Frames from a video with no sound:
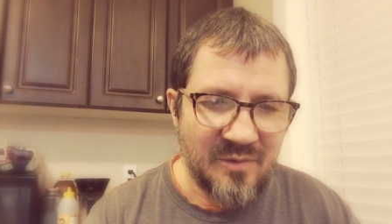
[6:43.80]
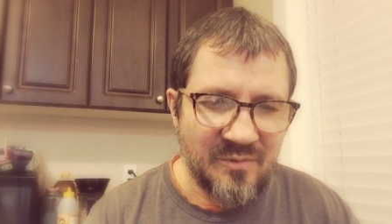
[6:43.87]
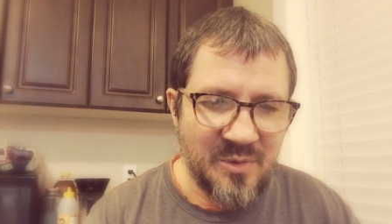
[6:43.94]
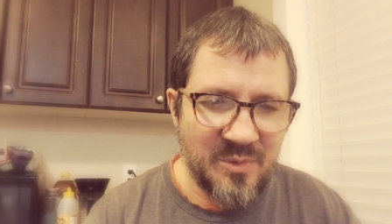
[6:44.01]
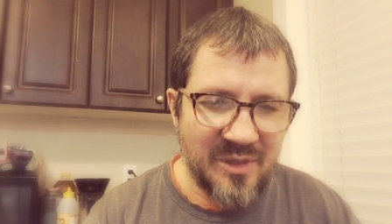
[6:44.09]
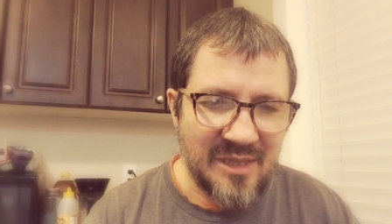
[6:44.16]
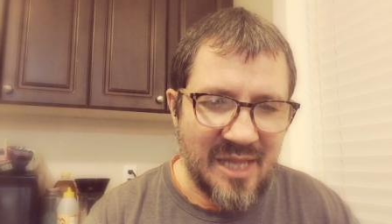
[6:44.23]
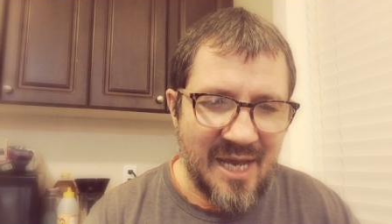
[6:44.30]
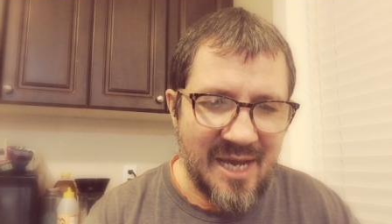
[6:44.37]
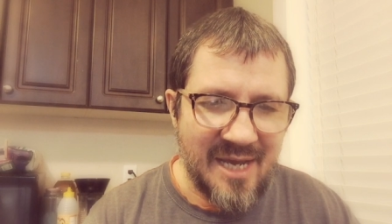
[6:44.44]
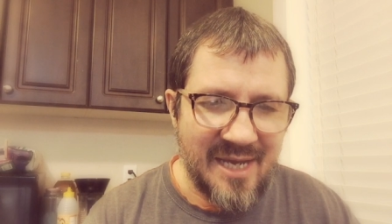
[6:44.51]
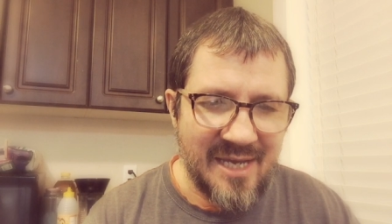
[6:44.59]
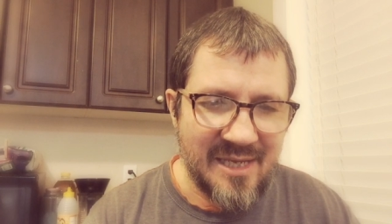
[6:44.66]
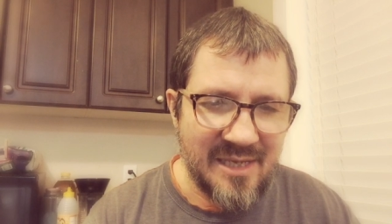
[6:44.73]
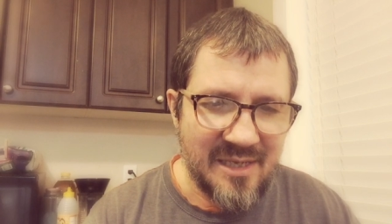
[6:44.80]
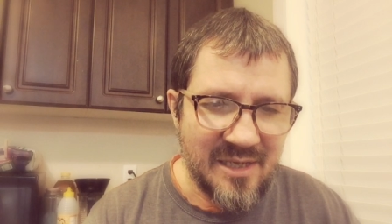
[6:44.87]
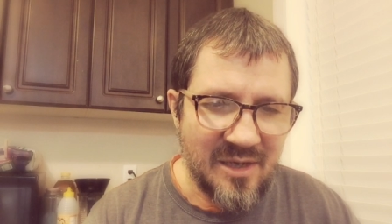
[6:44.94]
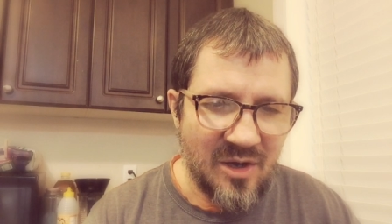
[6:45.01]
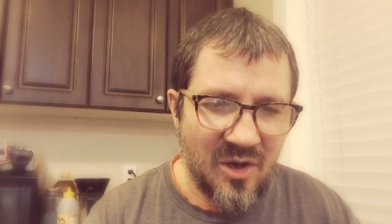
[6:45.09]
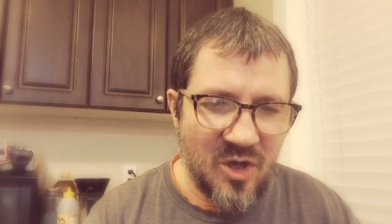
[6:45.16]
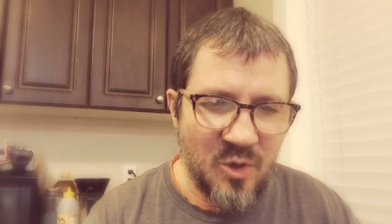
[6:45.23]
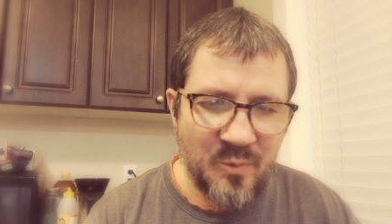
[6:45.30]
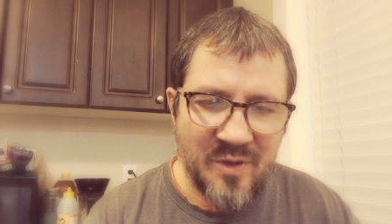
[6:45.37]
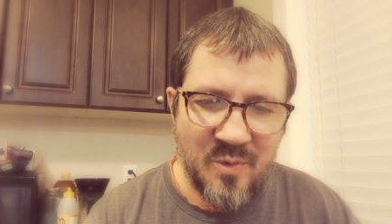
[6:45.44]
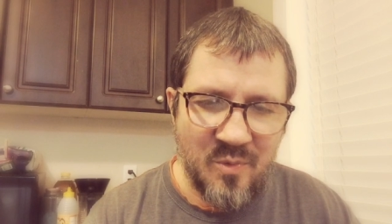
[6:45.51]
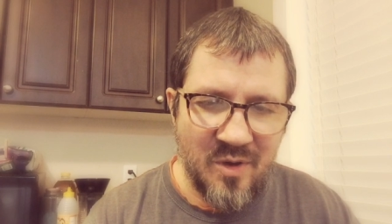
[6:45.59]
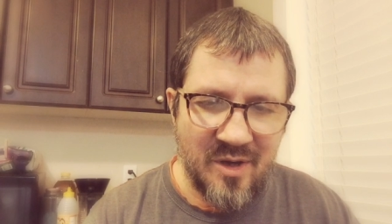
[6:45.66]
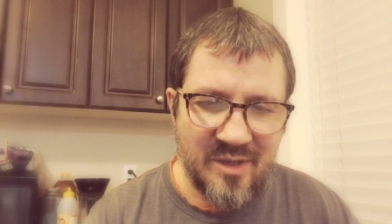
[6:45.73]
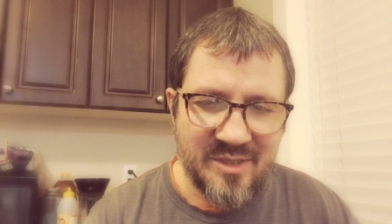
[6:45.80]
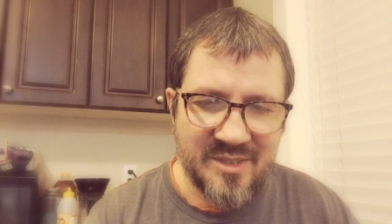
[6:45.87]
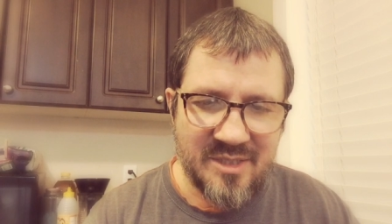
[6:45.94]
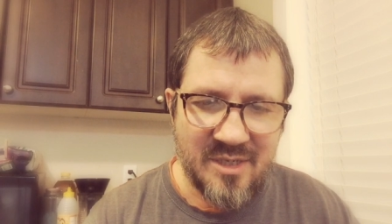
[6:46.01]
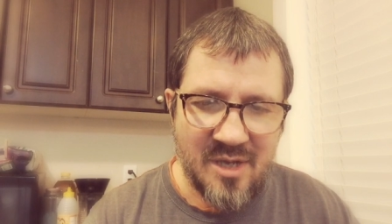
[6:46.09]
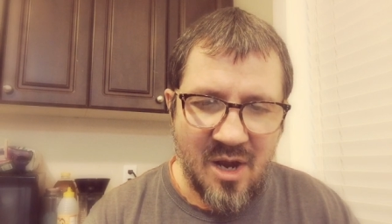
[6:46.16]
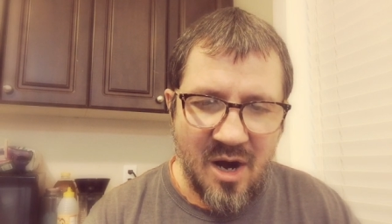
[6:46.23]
We will lie all we want.